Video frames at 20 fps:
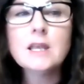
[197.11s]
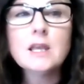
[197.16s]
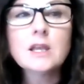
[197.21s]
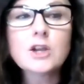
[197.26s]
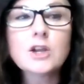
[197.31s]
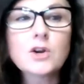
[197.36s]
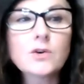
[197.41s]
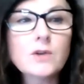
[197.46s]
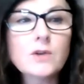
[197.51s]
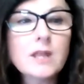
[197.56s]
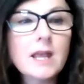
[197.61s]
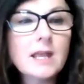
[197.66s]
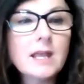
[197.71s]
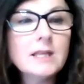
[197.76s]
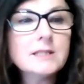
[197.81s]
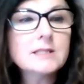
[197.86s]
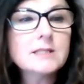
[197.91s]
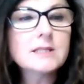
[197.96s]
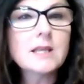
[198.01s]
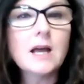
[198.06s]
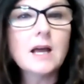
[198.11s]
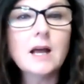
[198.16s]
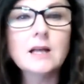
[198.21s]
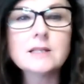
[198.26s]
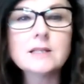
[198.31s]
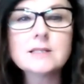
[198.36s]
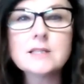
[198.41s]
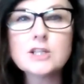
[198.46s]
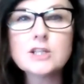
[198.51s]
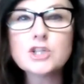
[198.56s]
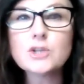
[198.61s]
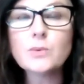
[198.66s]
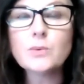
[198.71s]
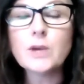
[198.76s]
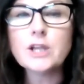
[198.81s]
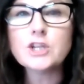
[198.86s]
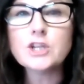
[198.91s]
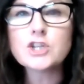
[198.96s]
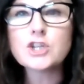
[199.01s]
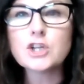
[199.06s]
create a
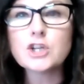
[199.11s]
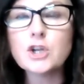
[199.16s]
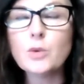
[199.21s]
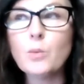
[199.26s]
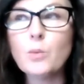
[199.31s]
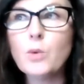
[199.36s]
situation